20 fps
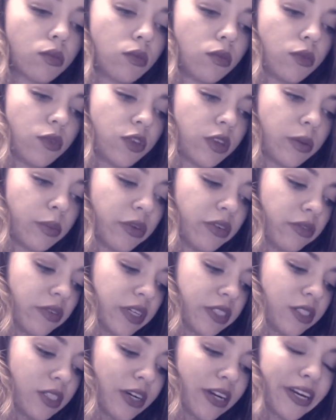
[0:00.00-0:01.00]
Some of
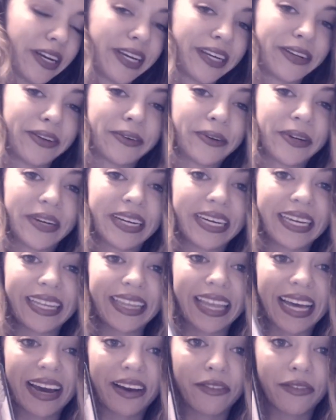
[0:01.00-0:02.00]
us are ignoring
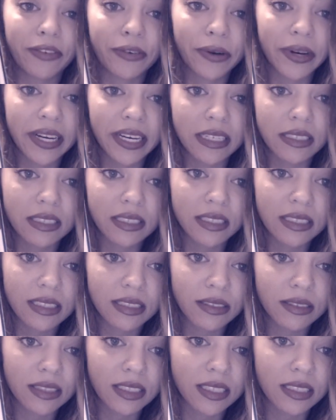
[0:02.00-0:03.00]
that voice.
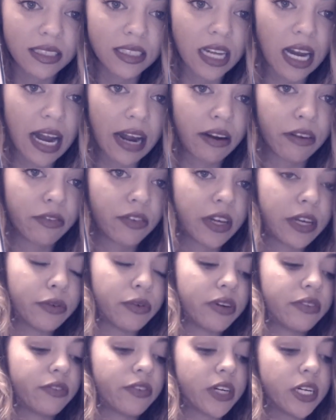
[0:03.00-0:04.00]
This is a Hierophant
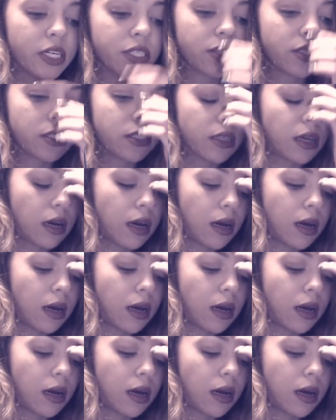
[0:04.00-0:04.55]
reverse.